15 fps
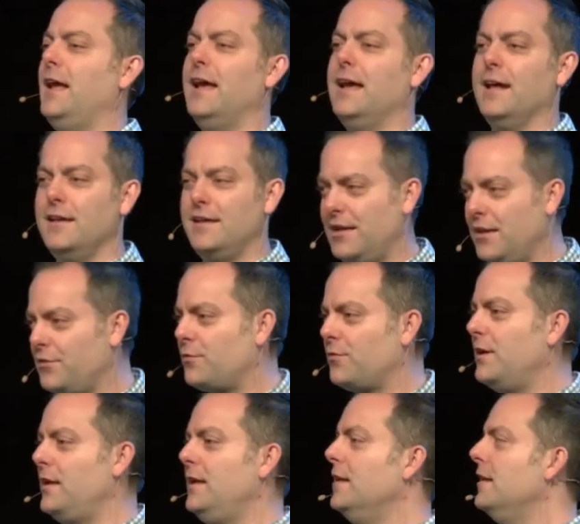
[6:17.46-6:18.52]
and
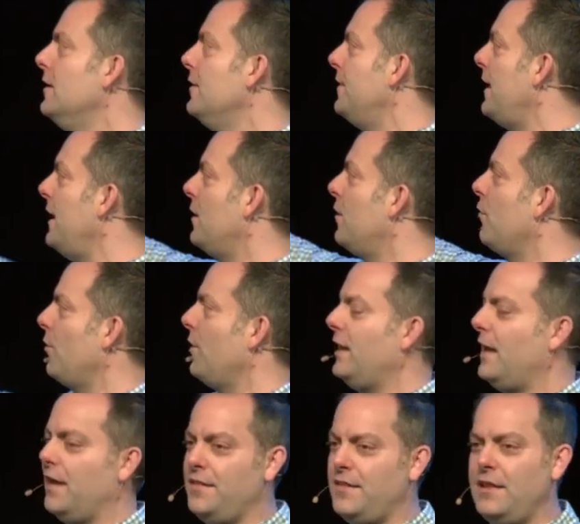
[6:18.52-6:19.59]
history, they
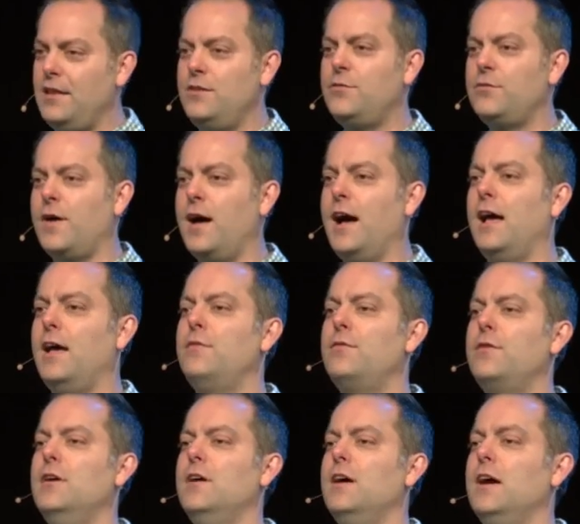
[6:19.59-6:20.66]
agree on these
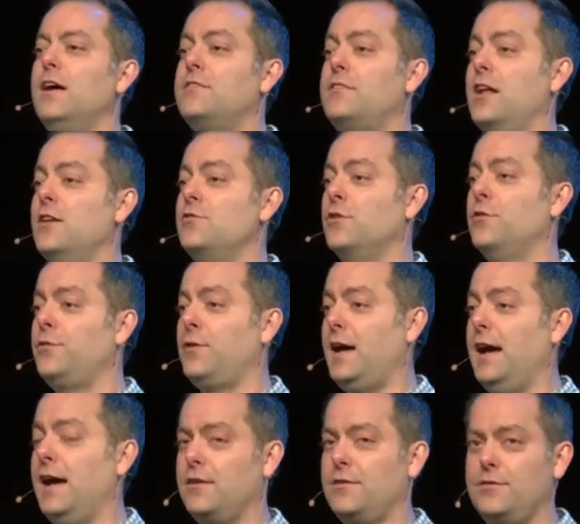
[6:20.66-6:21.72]
five essential
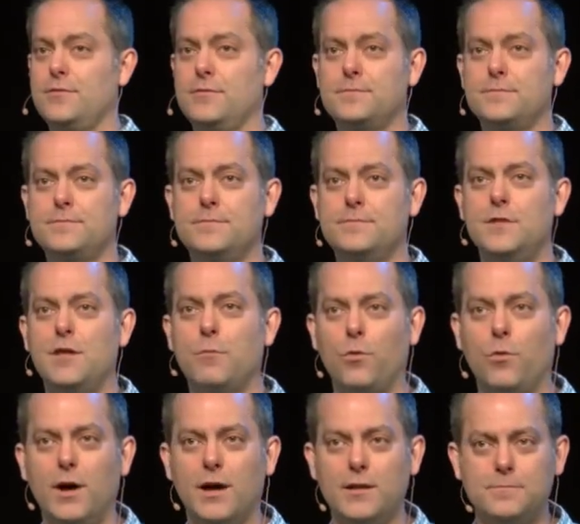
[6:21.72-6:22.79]
facts. Number
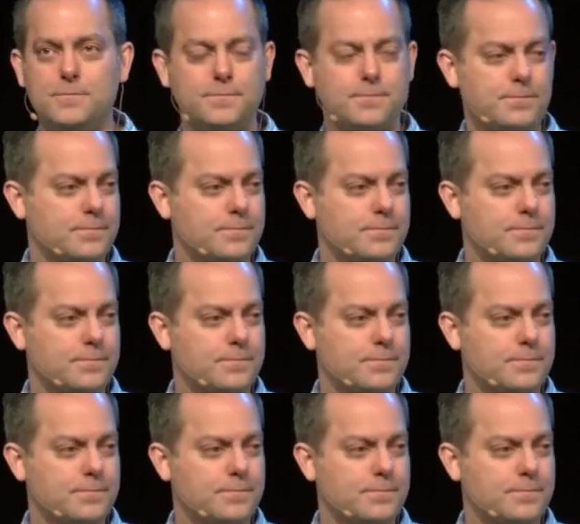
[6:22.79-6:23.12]
one,